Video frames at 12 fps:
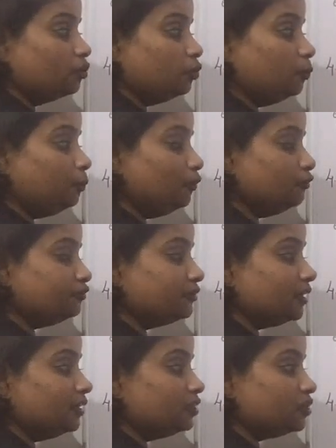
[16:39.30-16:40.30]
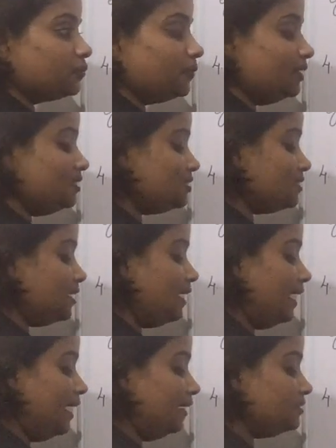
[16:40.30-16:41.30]
group of countries,
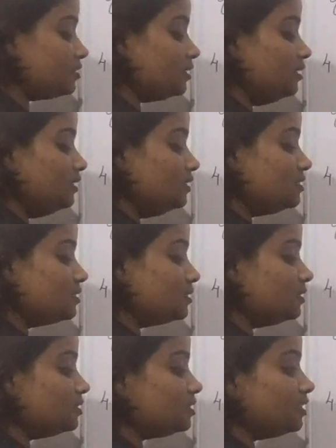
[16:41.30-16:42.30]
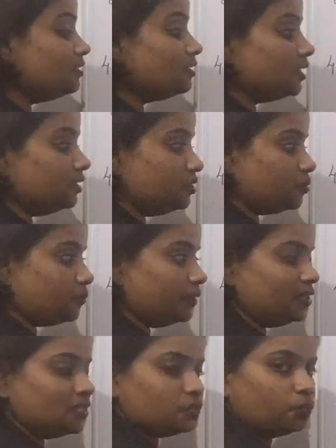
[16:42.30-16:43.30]
and certain
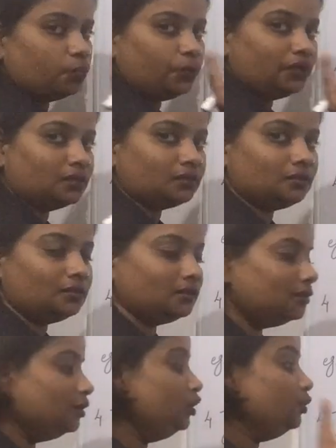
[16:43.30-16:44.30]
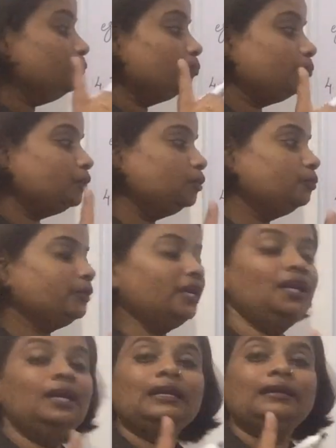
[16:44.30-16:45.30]
countries with
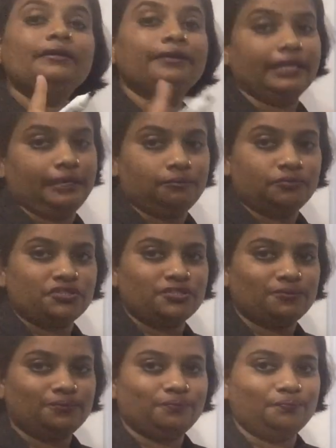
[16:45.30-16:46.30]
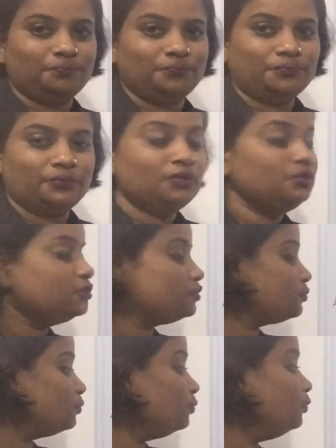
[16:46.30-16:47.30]
plural names.
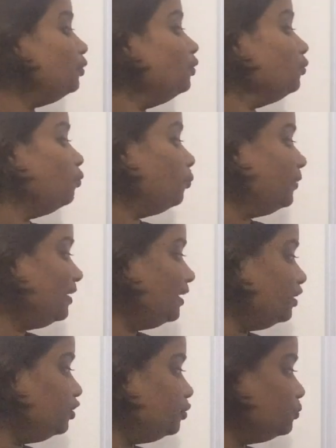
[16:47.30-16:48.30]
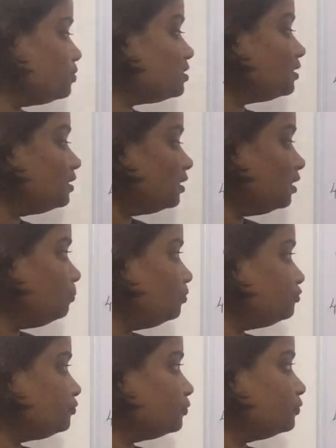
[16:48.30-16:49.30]
So we can use the
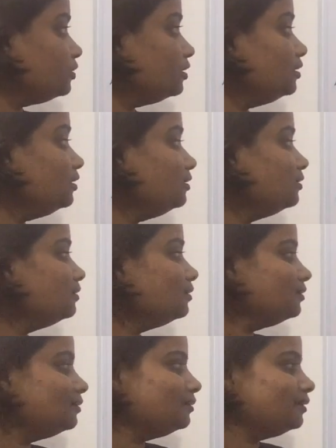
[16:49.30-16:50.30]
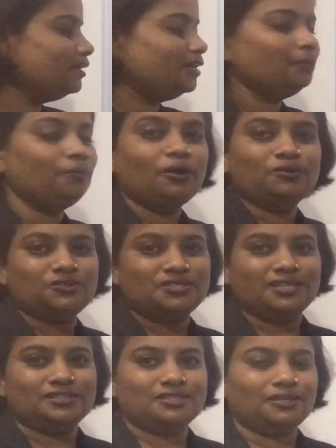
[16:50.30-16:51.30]
before the above
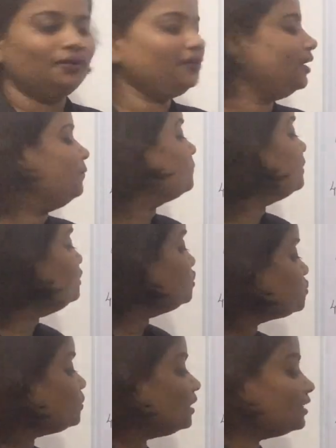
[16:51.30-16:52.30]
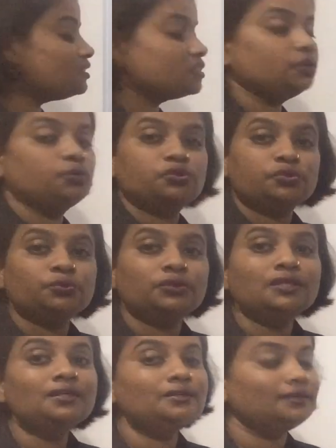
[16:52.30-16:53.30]
said. Okay, so let's go to
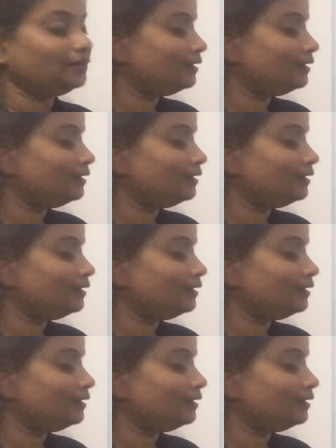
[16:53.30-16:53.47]
the